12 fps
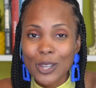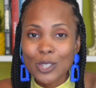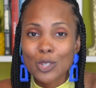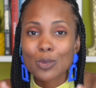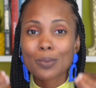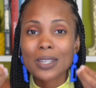
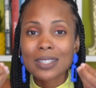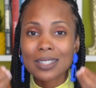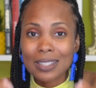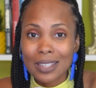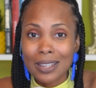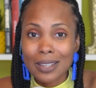to be
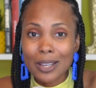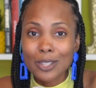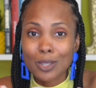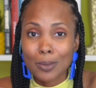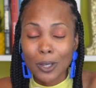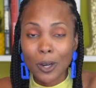seen and
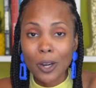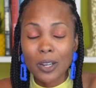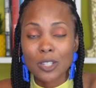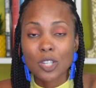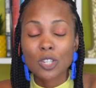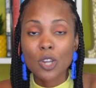to be heard
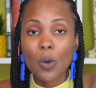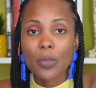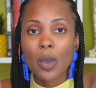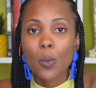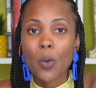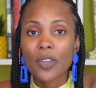and to know
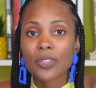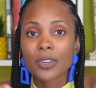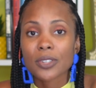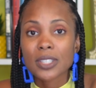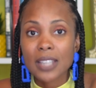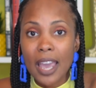that what
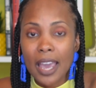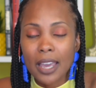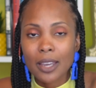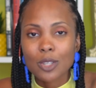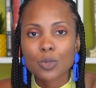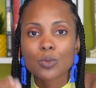they're
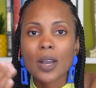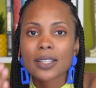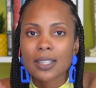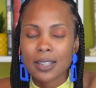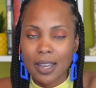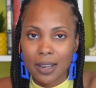saying is
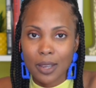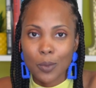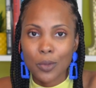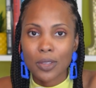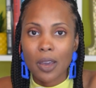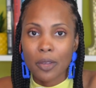
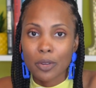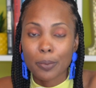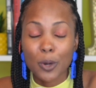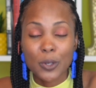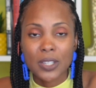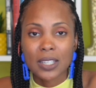resonating with the other
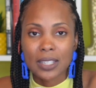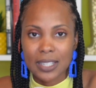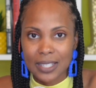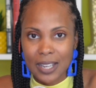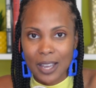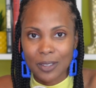person
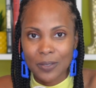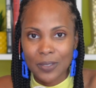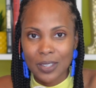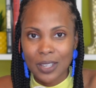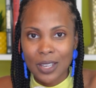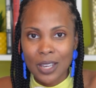listening.
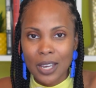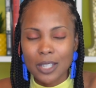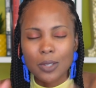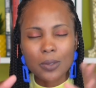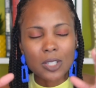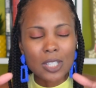
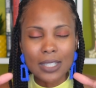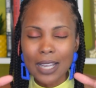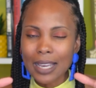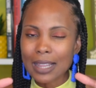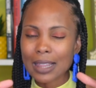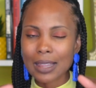And so just
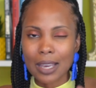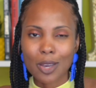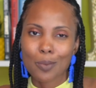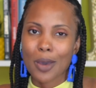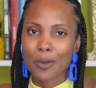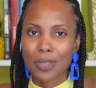like think
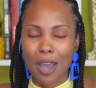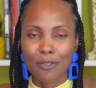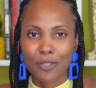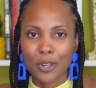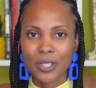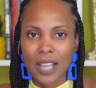about that
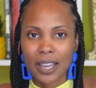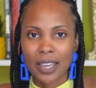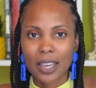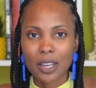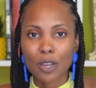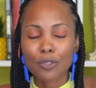for a
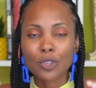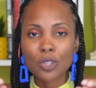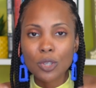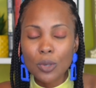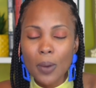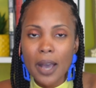second. If
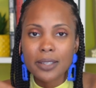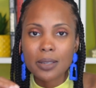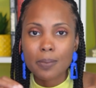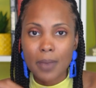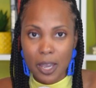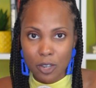you as
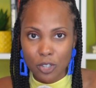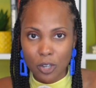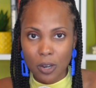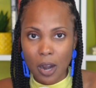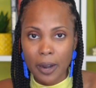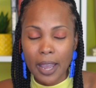a
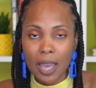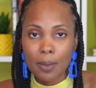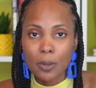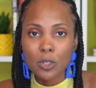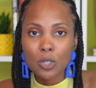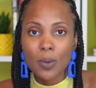manager are
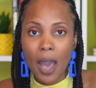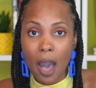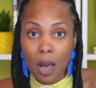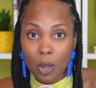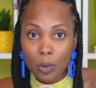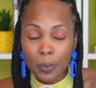able to
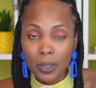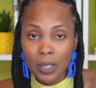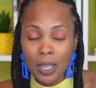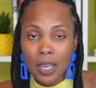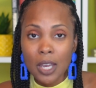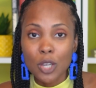help
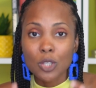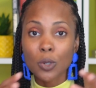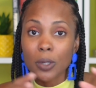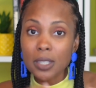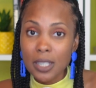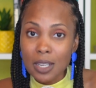
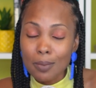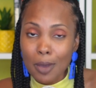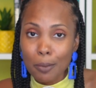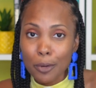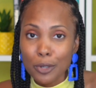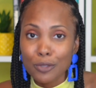your team
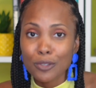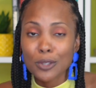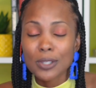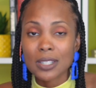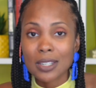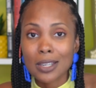members
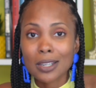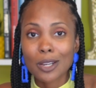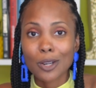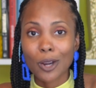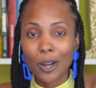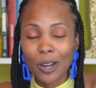feel seen
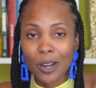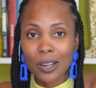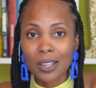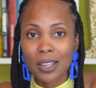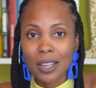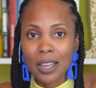and
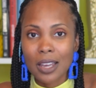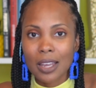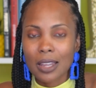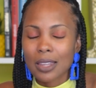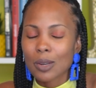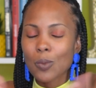heard,
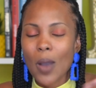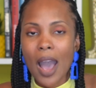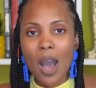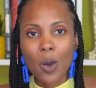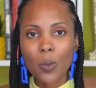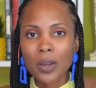then
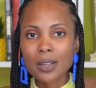wow, what a